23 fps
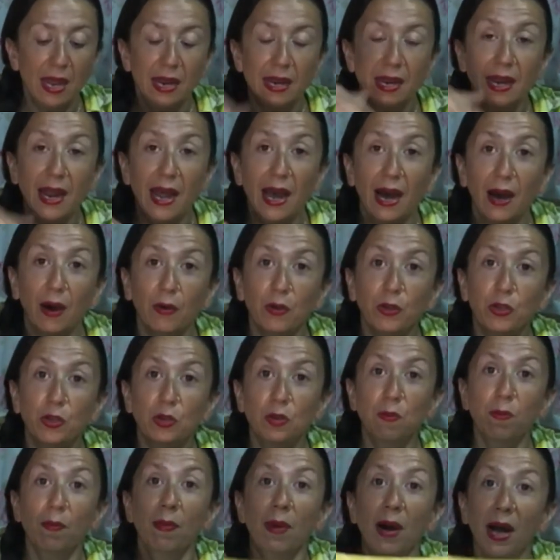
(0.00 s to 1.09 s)
Now
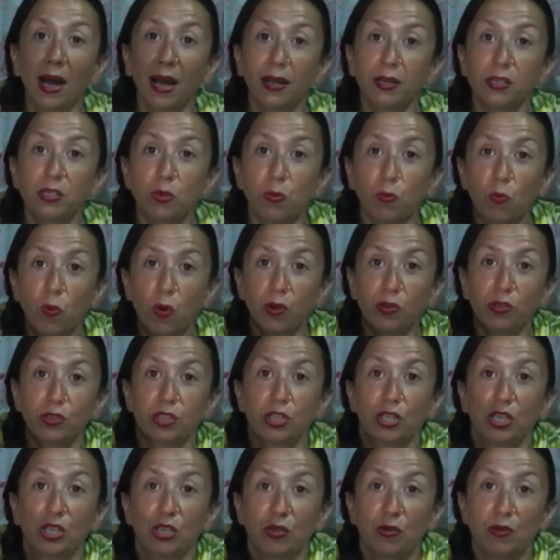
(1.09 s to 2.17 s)
you might want
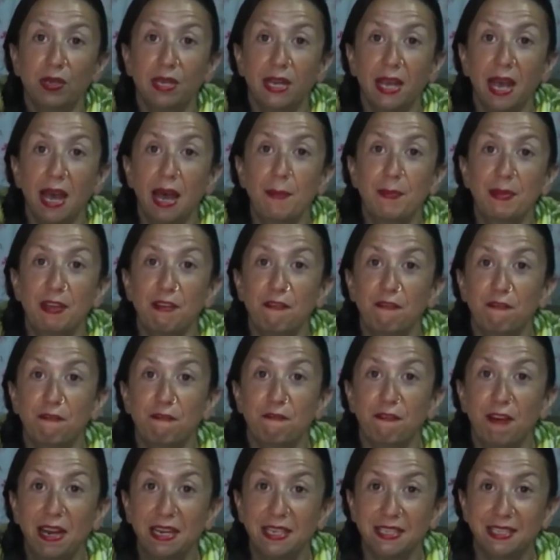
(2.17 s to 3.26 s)
to get a bit
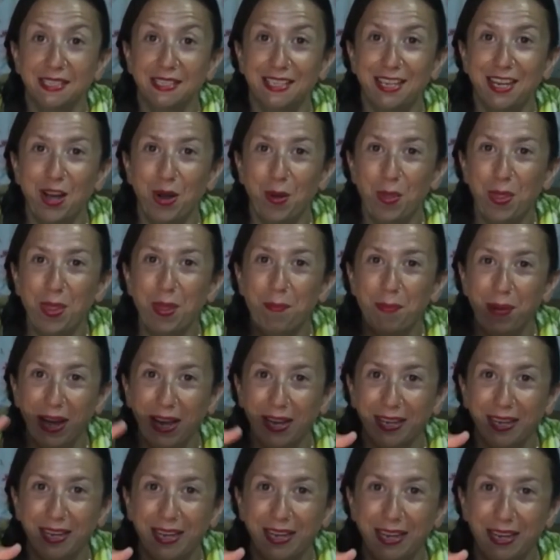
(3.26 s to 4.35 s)
fancy on the
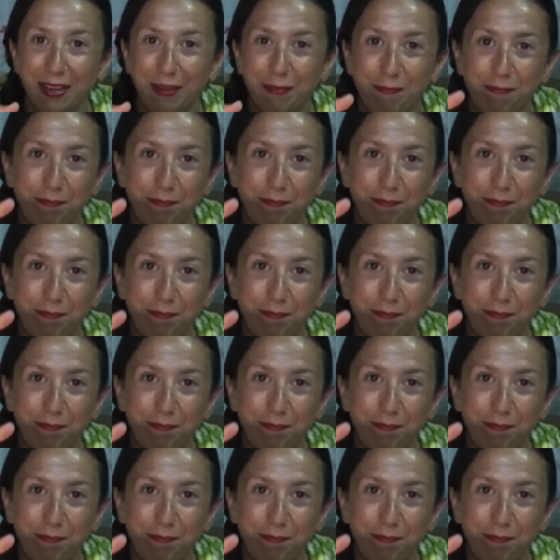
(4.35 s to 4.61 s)
back here.